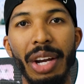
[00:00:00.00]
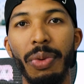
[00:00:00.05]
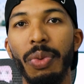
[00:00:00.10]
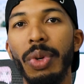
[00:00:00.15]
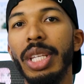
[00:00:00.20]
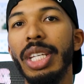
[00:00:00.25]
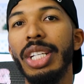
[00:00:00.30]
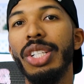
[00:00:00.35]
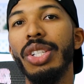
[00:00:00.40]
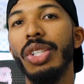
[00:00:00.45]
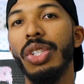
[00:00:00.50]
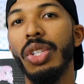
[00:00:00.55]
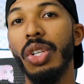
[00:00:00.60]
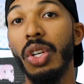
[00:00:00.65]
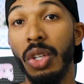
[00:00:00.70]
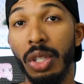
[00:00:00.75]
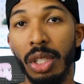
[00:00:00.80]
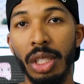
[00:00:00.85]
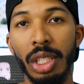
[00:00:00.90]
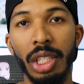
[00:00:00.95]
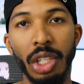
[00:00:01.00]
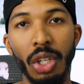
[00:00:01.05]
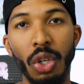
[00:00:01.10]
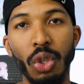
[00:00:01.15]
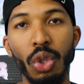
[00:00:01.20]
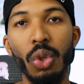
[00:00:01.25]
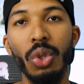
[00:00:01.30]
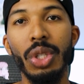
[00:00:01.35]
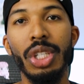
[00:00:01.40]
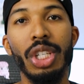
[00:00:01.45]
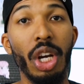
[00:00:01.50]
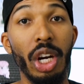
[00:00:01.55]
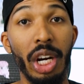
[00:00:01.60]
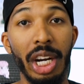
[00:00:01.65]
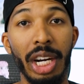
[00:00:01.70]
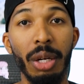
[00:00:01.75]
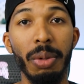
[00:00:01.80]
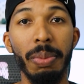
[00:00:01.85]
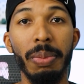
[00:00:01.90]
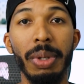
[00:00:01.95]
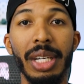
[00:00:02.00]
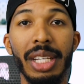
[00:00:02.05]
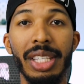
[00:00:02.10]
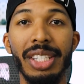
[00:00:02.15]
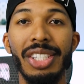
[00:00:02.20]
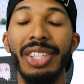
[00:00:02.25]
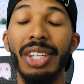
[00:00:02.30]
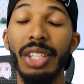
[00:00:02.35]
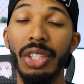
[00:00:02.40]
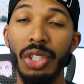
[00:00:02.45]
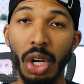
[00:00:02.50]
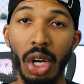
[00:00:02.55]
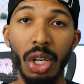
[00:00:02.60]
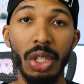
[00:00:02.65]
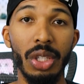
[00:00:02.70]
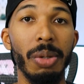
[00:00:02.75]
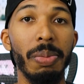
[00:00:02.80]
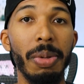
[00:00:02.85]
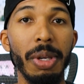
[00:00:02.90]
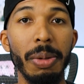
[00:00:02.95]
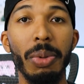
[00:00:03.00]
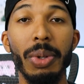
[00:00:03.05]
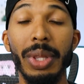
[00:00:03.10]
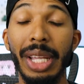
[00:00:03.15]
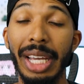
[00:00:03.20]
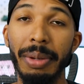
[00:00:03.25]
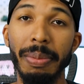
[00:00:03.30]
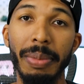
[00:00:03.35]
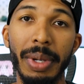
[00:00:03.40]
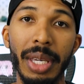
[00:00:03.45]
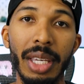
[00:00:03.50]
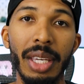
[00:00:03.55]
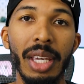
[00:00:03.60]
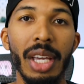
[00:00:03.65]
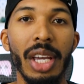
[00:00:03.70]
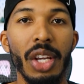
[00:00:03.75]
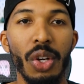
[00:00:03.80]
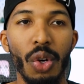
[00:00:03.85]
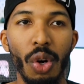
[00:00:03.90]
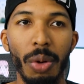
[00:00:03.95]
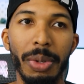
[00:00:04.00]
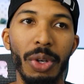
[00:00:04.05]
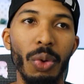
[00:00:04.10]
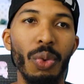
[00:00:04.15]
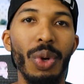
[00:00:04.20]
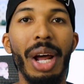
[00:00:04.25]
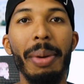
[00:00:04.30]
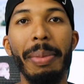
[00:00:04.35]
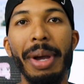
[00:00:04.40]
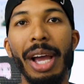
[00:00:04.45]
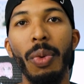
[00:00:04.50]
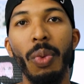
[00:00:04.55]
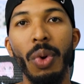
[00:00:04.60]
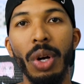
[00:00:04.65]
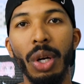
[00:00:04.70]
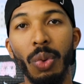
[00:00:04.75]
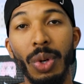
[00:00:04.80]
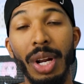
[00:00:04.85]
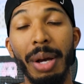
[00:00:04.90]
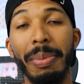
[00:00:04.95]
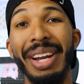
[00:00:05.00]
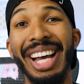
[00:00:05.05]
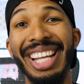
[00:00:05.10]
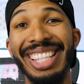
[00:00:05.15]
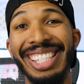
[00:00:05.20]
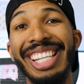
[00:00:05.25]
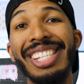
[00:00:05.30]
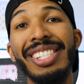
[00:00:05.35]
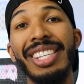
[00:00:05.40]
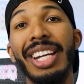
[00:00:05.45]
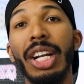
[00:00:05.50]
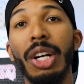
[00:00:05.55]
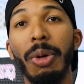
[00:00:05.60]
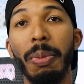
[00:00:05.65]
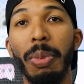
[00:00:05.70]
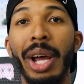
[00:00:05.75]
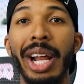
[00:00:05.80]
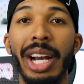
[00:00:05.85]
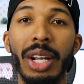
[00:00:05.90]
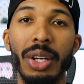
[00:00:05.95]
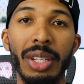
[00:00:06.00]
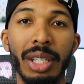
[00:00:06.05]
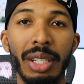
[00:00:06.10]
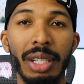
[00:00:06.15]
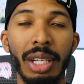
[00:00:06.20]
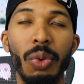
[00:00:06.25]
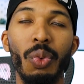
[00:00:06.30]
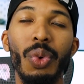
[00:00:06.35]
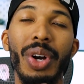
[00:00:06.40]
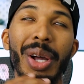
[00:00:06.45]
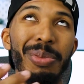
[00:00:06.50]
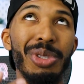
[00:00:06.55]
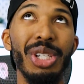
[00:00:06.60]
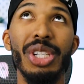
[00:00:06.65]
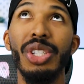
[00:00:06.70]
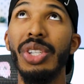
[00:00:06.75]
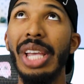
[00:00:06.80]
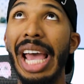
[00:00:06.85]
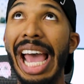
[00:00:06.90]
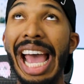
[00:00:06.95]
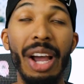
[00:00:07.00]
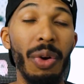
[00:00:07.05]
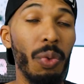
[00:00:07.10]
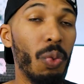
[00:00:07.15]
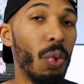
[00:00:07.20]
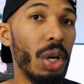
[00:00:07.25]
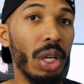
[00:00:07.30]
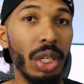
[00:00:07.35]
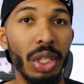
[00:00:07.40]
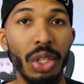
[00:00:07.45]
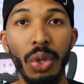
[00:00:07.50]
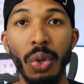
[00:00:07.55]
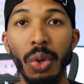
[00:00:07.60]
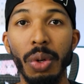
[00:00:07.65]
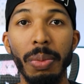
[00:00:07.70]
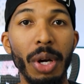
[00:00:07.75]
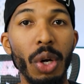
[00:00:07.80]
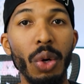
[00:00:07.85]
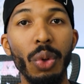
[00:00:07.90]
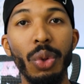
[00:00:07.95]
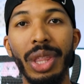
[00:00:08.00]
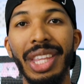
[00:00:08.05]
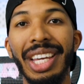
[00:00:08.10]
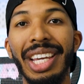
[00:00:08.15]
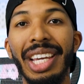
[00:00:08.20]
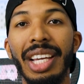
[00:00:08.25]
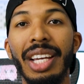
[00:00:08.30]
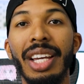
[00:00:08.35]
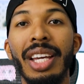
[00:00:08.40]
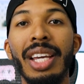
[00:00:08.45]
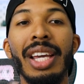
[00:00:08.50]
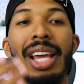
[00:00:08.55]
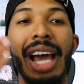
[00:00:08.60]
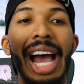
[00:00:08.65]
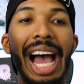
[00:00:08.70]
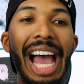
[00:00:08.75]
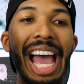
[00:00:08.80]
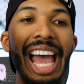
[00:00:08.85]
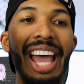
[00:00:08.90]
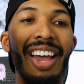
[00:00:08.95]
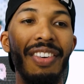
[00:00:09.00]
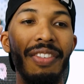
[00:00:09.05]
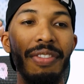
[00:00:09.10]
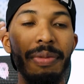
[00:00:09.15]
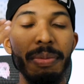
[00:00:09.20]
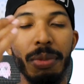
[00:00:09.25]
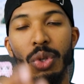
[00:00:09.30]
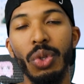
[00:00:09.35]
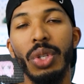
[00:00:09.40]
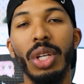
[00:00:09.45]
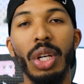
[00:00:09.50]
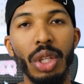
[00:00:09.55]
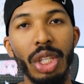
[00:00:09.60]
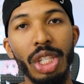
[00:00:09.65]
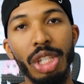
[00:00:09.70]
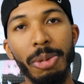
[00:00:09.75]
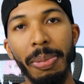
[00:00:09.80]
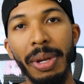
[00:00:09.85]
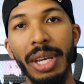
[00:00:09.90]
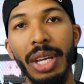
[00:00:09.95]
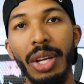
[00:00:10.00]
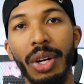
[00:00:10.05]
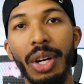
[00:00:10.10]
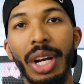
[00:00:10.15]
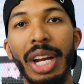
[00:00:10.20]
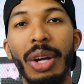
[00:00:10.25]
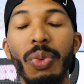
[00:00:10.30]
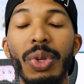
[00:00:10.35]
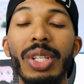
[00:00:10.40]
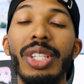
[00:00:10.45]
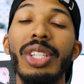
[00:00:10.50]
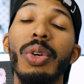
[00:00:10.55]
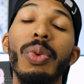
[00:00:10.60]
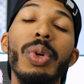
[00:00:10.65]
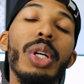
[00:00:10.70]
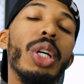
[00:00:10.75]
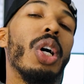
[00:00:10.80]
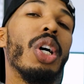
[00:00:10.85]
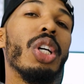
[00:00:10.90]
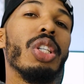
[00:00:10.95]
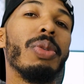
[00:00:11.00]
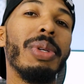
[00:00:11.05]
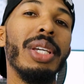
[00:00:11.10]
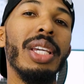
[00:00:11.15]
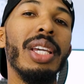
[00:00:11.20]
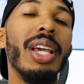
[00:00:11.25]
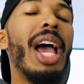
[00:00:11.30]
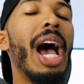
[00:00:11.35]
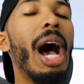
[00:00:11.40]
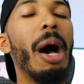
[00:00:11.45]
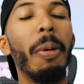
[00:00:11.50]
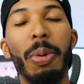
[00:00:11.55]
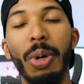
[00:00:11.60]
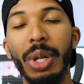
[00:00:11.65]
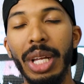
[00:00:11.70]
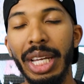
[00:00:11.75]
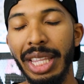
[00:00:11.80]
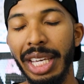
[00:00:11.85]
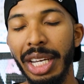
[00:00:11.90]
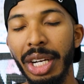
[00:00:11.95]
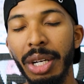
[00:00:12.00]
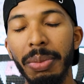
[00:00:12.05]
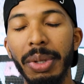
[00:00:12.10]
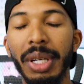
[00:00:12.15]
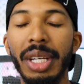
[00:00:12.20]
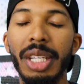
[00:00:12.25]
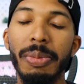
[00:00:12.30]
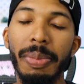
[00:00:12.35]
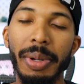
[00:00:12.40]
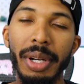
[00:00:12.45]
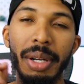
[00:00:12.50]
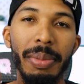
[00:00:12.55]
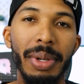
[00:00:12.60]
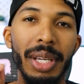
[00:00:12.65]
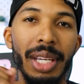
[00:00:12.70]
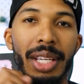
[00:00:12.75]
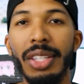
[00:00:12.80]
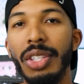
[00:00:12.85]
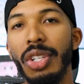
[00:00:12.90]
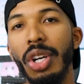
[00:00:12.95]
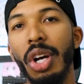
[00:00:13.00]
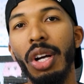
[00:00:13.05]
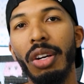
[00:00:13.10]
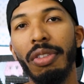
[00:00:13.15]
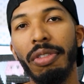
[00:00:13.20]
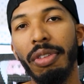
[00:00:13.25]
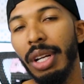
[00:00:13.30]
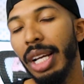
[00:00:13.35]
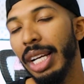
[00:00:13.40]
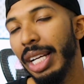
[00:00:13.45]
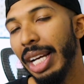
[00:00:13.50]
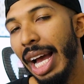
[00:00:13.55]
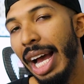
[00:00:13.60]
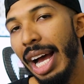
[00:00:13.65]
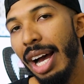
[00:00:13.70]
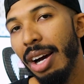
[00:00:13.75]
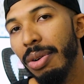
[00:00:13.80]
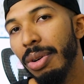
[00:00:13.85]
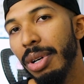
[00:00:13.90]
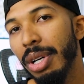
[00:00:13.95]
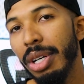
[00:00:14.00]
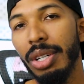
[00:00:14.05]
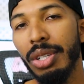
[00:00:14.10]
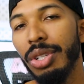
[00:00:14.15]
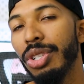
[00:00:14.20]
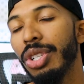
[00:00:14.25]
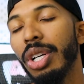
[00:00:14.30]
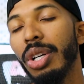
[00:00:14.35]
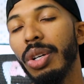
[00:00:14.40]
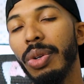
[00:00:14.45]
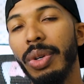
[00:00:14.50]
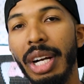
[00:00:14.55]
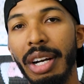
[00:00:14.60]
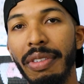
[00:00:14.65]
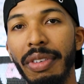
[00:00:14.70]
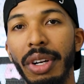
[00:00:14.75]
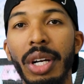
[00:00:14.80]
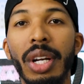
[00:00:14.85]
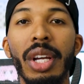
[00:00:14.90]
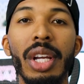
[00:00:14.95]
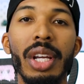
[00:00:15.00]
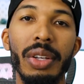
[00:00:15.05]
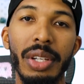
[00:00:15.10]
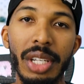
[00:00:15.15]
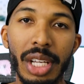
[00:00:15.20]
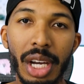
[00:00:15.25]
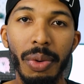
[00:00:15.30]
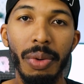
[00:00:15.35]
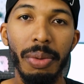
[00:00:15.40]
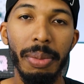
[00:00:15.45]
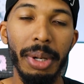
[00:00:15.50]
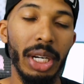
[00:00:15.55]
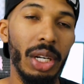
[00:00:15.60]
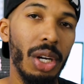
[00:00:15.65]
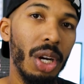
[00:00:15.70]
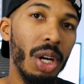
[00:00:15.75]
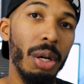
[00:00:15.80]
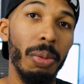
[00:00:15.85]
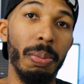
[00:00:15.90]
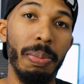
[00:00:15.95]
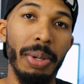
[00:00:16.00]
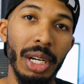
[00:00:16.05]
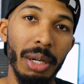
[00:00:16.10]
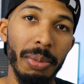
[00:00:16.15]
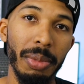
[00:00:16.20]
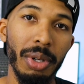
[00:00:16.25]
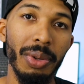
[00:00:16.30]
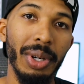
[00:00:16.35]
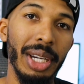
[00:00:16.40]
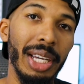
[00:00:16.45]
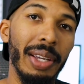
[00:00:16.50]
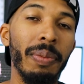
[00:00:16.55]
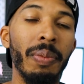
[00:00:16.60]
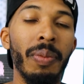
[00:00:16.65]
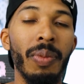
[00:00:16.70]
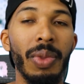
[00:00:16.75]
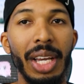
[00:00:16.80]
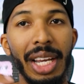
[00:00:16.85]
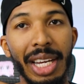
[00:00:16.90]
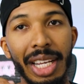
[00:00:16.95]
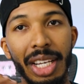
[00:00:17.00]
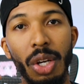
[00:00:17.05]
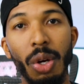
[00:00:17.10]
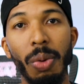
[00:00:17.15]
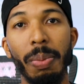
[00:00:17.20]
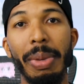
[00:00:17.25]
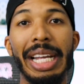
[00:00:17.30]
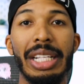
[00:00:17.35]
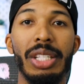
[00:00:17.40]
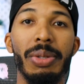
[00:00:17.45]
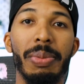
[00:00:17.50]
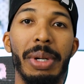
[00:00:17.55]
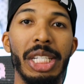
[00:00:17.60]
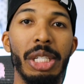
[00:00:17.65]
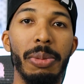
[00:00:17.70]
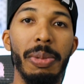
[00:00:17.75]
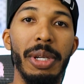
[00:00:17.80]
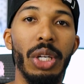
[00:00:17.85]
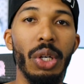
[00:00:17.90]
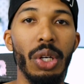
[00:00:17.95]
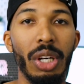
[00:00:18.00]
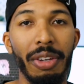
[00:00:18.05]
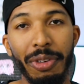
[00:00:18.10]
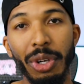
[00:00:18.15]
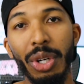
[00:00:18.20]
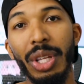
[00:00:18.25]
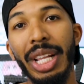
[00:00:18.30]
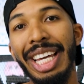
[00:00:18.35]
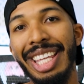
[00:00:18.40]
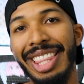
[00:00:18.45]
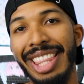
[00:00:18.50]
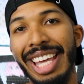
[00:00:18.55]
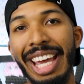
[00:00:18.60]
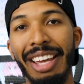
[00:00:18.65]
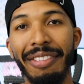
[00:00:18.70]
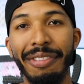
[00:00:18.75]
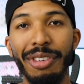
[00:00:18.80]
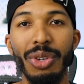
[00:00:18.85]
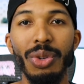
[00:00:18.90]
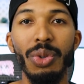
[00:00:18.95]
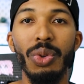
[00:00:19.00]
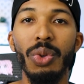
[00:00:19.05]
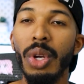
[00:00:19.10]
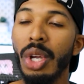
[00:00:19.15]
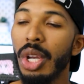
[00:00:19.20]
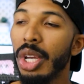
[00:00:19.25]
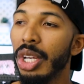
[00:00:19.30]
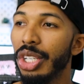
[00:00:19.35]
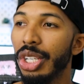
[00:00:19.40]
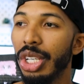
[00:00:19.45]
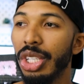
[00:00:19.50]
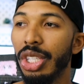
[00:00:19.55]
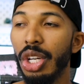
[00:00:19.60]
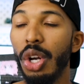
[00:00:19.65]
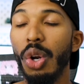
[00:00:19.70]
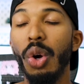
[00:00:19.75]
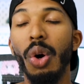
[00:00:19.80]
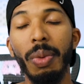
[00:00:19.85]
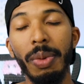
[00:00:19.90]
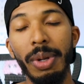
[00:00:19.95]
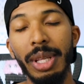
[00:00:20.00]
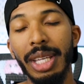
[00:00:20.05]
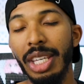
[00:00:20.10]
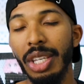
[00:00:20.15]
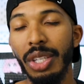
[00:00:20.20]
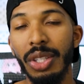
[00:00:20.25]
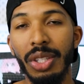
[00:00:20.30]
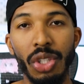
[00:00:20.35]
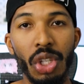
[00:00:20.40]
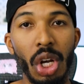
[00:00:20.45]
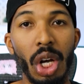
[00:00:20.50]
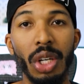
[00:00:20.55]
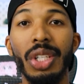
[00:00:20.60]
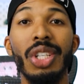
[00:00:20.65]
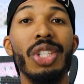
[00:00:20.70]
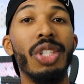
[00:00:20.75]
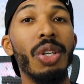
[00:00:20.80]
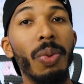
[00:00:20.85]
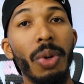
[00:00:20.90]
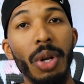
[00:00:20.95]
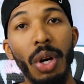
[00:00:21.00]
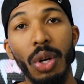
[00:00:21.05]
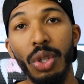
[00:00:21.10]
that really just, uses your earbuds to talk to people like me, normally when I'm at work, when I'm not testing out a product, when I'm just at work doing my own thing, I have music on the speaker, and when someone calls me, I pull out the earbuds, put them in, talk for like an hour or so, whatever. Done with my call, put them away. and then go back to my speaker. If you're like that, if you just normally talk to someone